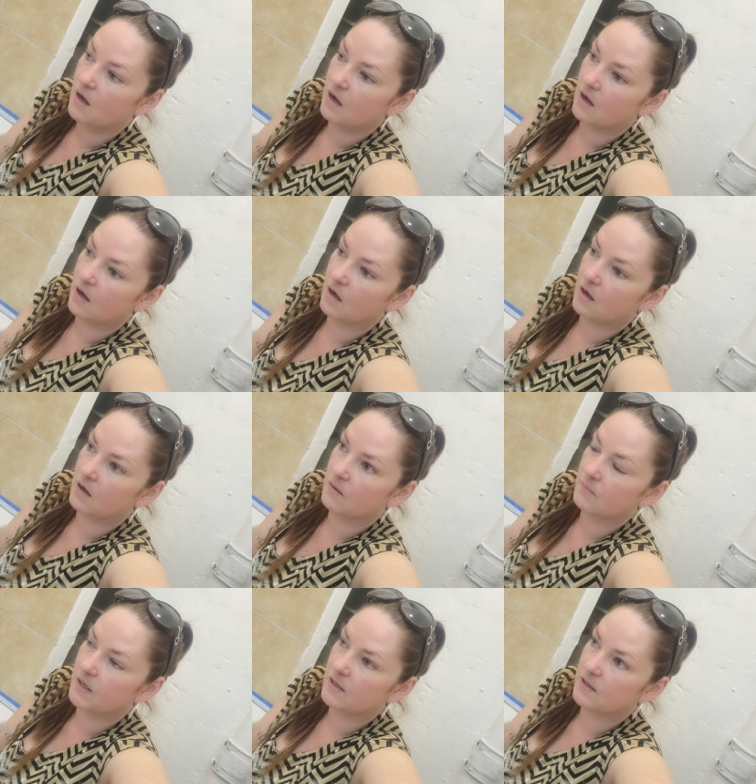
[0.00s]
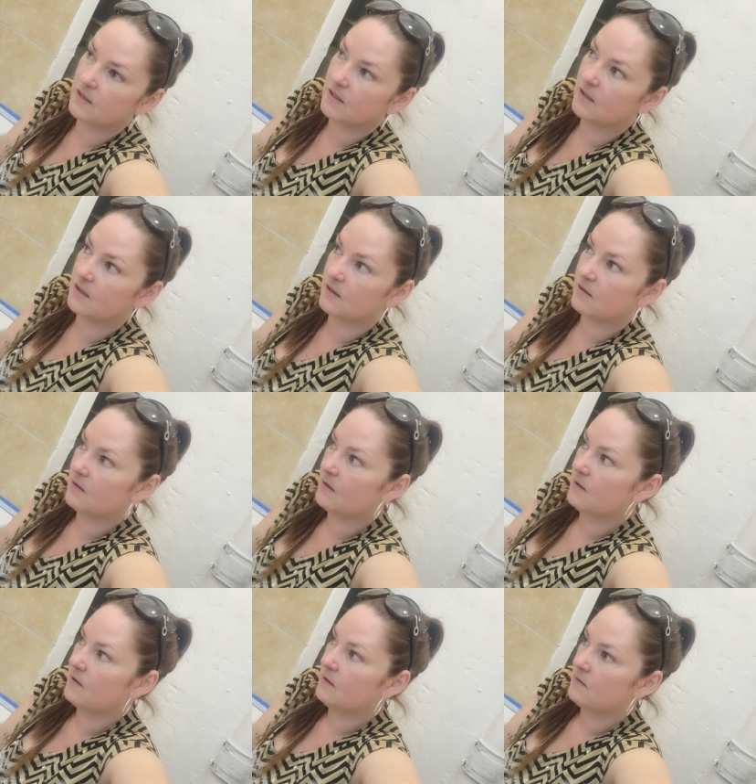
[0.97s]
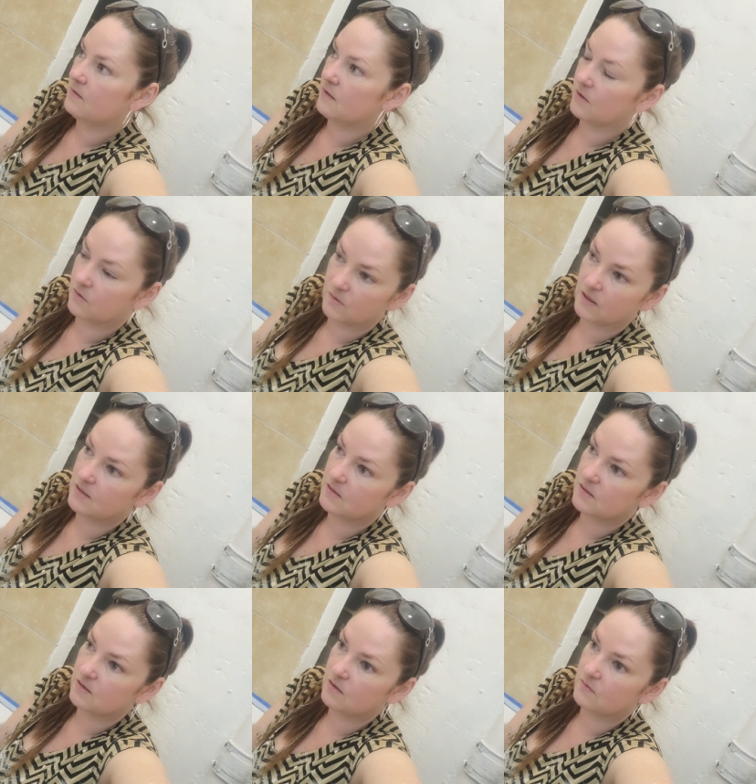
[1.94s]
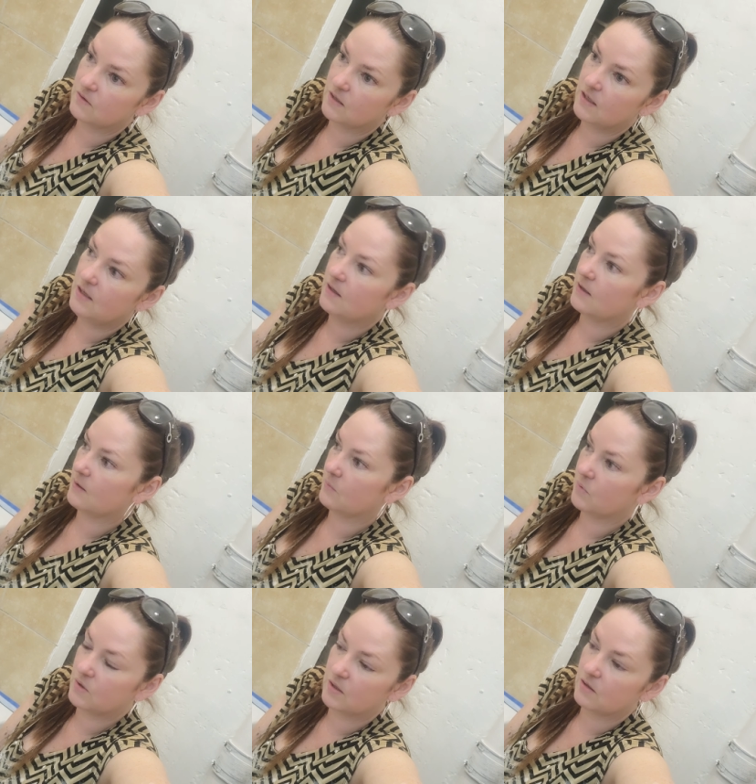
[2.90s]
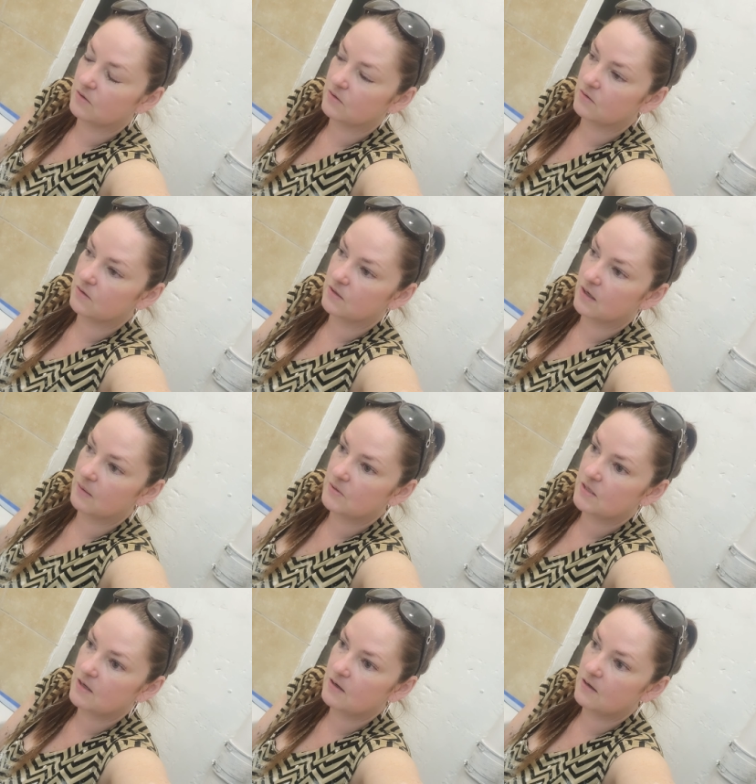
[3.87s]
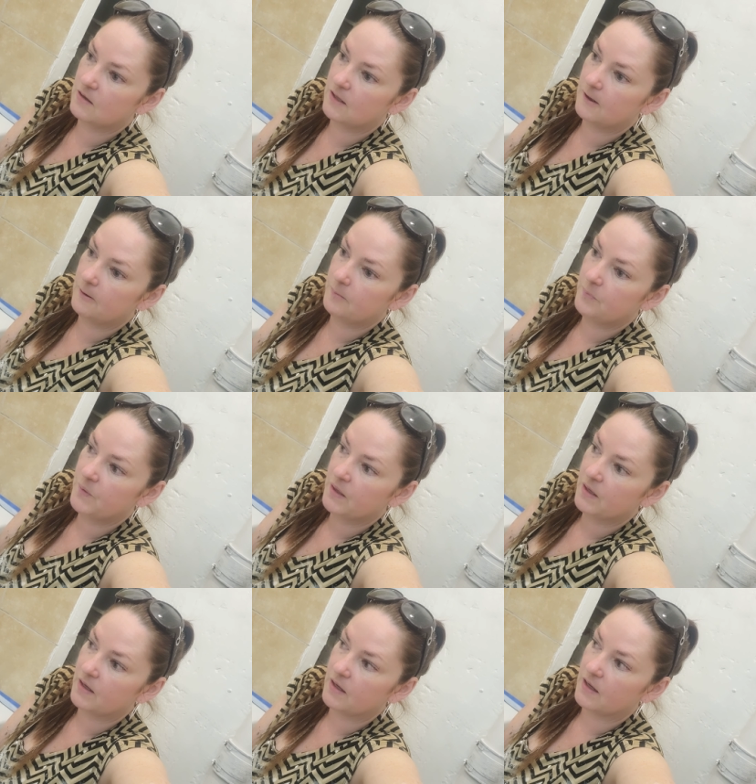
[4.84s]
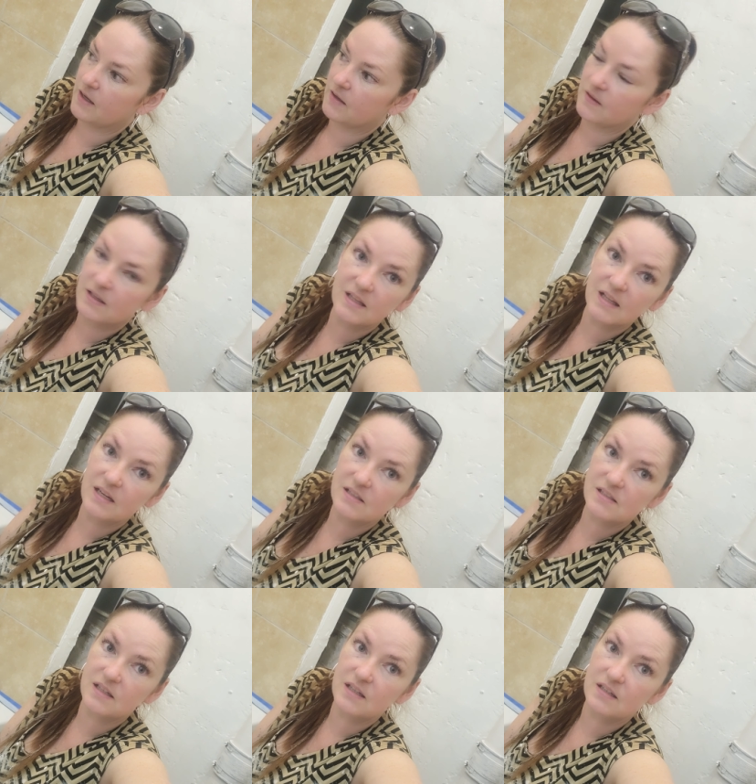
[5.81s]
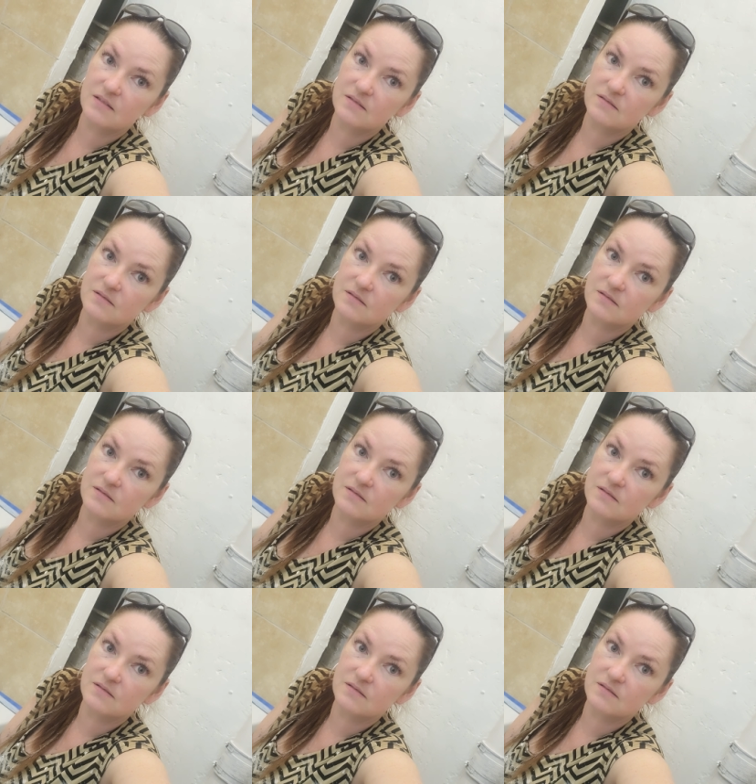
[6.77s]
And then, you know, let it sit overnight, and then put the top side on there, and then let it sit.